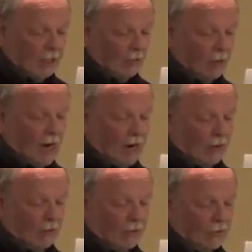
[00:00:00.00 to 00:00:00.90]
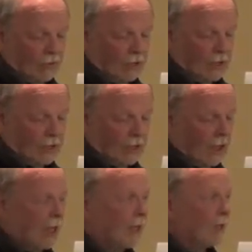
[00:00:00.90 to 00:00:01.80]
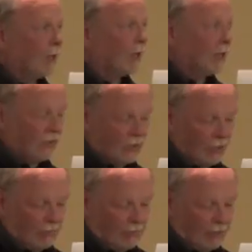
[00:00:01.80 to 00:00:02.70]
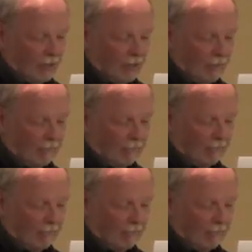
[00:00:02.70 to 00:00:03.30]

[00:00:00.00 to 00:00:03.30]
grounds, and the Rungis stayed with him.